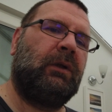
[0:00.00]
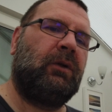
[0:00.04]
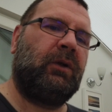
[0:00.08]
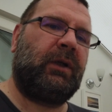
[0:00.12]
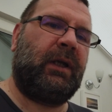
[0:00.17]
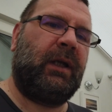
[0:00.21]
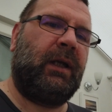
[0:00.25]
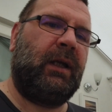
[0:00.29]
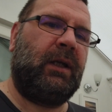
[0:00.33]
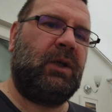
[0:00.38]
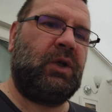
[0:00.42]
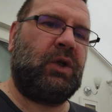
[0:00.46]
a
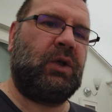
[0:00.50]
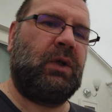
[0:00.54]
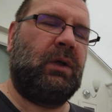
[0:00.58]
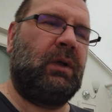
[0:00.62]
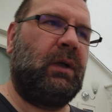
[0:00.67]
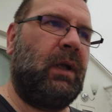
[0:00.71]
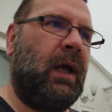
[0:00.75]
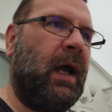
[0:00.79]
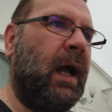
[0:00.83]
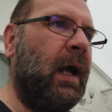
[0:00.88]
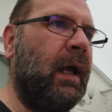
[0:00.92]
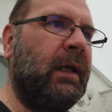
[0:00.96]

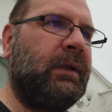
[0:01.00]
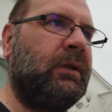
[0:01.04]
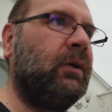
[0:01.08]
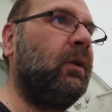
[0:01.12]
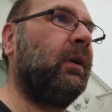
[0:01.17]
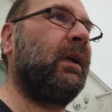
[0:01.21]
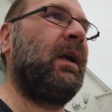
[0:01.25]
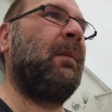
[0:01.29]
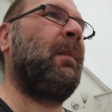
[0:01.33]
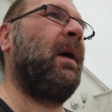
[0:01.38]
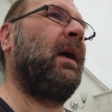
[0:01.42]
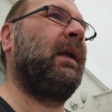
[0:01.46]
location, I
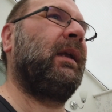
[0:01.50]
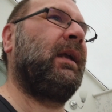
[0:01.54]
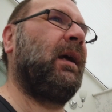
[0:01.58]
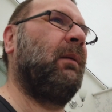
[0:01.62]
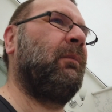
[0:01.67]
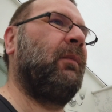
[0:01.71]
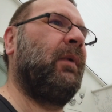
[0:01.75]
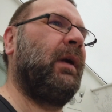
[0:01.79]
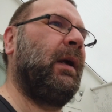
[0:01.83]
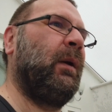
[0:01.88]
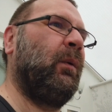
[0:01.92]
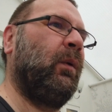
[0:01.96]
don't get my
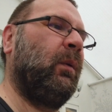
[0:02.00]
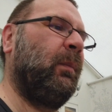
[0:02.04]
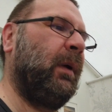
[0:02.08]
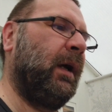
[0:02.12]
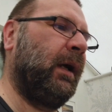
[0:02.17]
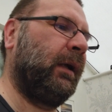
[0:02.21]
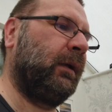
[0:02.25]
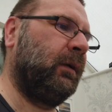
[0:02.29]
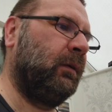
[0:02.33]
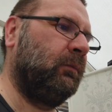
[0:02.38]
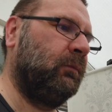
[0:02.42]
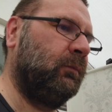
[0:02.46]
camera out of the
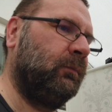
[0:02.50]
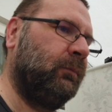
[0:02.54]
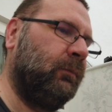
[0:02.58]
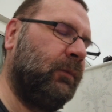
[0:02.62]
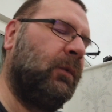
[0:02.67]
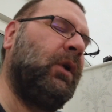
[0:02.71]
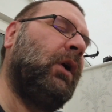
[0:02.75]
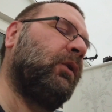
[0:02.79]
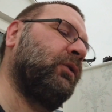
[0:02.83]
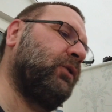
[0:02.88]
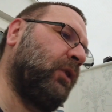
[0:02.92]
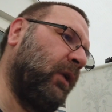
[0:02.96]
bag.
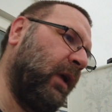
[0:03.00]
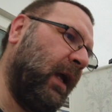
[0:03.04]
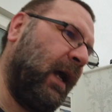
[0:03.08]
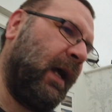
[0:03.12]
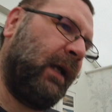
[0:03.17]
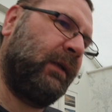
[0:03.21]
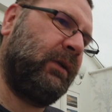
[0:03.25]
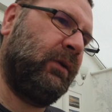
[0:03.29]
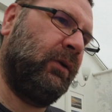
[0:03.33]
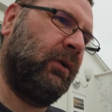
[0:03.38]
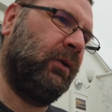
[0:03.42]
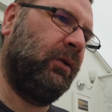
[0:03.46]
No, sorry,
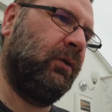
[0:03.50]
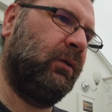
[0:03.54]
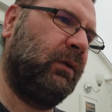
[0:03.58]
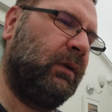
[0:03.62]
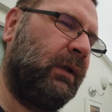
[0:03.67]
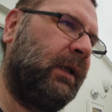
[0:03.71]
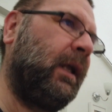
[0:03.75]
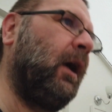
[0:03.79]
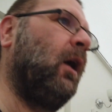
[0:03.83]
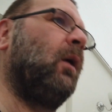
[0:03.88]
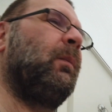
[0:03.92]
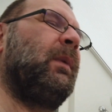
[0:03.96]
I
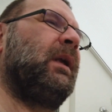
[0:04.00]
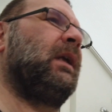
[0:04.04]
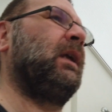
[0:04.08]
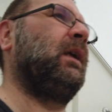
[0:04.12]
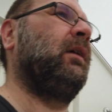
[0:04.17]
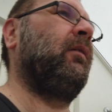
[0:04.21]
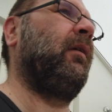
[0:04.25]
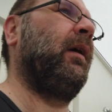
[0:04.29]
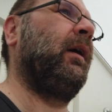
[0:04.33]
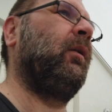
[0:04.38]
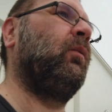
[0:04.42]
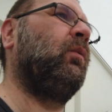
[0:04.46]
don't get all my
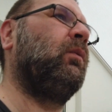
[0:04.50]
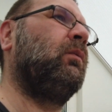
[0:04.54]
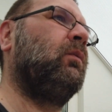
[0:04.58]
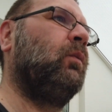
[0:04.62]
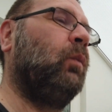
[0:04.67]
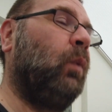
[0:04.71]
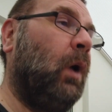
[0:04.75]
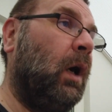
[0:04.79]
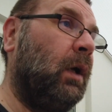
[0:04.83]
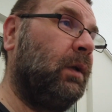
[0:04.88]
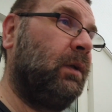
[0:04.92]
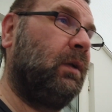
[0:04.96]
gear out.
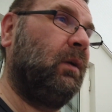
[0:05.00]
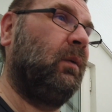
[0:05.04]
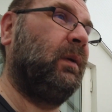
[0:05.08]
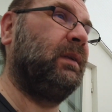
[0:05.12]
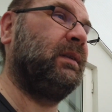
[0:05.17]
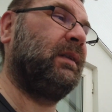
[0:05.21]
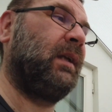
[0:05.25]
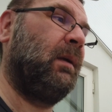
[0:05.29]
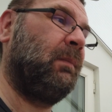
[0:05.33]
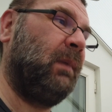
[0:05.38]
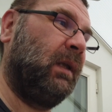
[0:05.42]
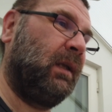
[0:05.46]
What I do
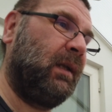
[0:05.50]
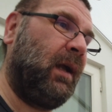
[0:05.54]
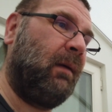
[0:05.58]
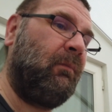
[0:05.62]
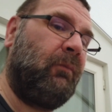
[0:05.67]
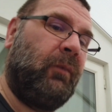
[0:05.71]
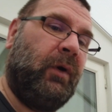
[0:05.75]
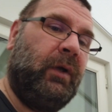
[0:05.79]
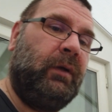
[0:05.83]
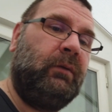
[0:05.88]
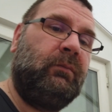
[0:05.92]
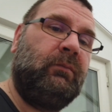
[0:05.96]
is get my
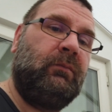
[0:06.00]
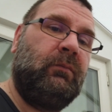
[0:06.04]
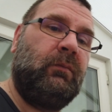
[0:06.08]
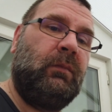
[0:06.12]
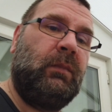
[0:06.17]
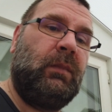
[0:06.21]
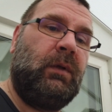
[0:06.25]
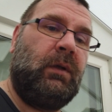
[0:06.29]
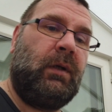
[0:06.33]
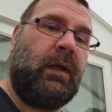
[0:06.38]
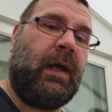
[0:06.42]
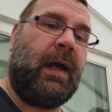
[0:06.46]
camera
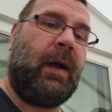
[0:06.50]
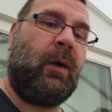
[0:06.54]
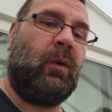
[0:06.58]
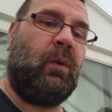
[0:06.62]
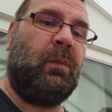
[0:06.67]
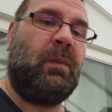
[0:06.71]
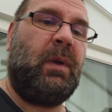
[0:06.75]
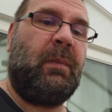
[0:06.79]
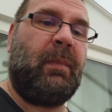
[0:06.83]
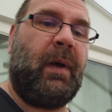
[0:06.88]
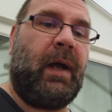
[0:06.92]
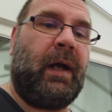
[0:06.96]

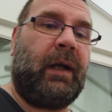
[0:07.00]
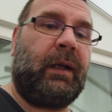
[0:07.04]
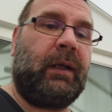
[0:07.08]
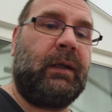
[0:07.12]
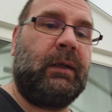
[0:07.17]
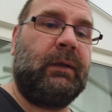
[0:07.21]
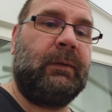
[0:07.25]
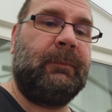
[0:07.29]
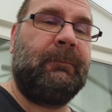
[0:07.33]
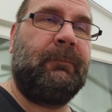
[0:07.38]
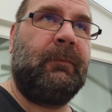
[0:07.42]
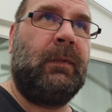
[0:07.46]
out of my
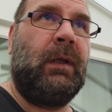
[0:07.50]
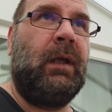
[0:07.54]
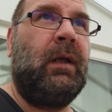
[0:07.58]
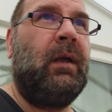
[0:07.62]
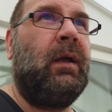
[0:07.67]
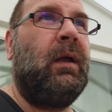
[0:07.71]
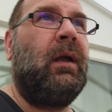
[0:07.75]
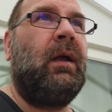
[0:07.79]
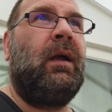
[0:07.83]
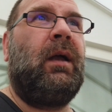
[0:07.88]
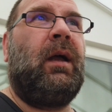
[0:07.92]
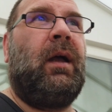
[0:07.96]
bag,
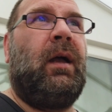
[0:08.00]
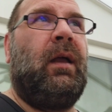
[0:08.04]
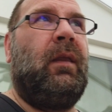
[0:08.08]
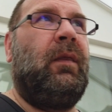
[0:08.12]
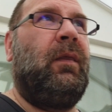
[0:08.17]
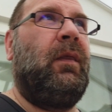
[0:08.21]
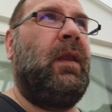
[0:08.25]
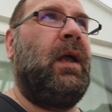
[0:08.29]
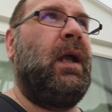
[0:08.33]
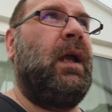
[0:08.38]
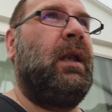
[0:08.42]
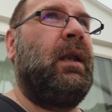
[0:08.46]

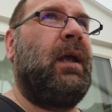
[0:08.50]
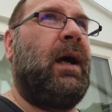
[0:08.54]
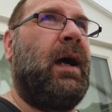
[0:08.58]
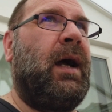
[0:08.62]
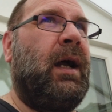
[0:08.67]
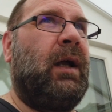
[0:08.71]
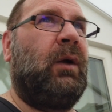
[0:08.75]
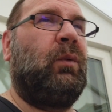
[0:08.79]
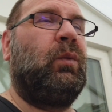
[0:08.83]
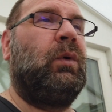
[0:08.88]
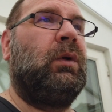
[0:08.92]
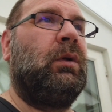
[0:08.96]
and then
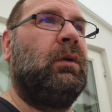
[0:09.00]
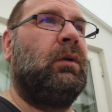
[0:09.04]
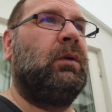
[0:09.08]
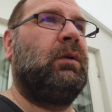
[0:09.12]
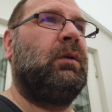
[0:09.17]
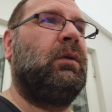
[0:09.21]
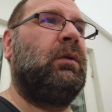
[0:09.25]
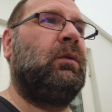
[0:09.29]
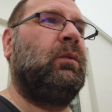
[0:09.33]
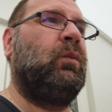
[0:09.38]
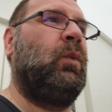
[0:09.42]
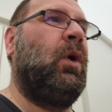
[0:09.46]
I
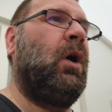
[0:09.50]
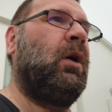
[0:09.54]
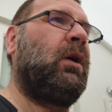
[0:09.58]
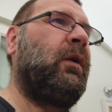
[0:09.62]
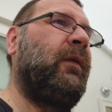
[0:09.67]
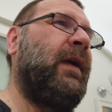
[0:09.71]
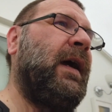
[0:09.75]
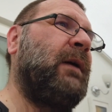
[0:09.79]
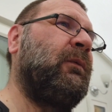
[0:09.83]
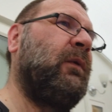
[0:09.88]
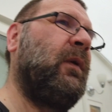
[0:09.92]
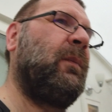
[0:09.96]
will
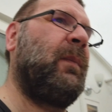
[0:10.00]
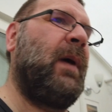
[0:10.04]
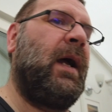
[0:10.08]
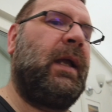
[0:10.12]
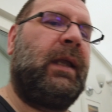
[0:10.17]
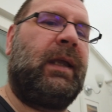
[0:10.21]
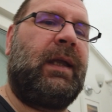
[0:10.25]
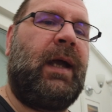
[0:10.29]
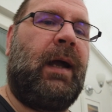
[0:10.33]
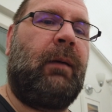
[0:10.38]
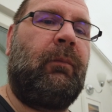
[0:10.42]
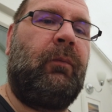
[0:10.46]
walk around with
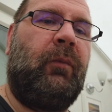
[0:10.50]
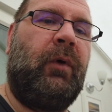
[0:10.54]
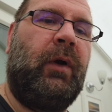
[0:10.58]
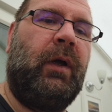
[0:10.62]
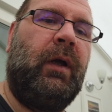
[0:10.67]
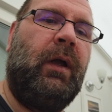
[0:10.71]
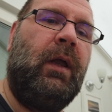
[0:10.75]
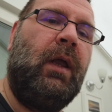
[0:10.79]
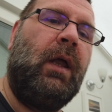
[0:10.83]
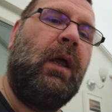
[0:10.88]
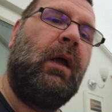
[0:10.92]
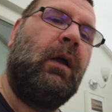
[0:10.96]
my
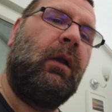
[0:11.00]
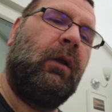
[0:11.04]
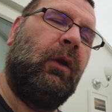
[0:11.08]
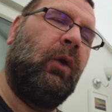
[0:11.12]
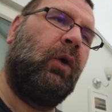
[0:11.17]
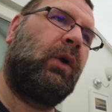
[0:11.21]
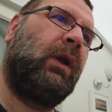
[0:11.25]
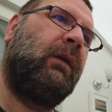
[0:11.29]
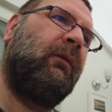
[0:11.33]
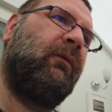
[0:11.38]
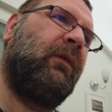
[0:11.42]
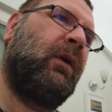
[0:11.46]
camera
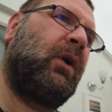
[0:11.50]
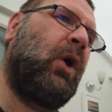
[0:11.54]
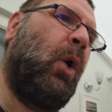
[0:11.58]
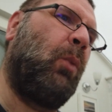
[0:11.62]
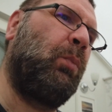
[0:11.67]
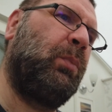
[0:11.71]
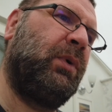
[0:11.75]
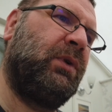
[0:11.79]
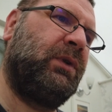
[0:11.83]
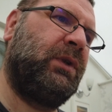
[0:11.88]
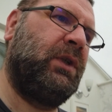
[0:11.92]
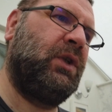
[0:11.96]
looking for
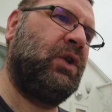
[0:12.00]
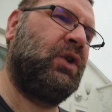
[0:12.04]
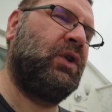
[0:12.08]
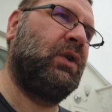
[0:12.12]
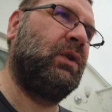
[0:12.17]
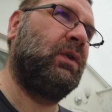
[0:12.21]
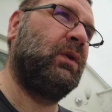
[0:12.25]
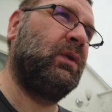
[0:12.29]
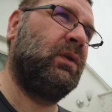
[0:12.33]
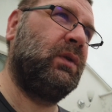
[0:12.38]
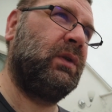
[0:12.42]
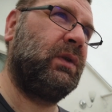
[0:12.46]

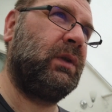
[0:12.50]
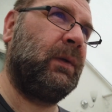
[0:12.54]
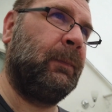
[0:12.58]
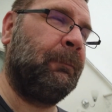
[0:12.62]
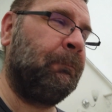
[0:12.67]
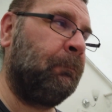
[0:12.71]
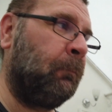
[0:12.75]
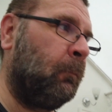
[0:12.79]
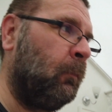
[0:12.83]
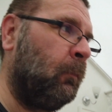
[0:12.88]
compositions.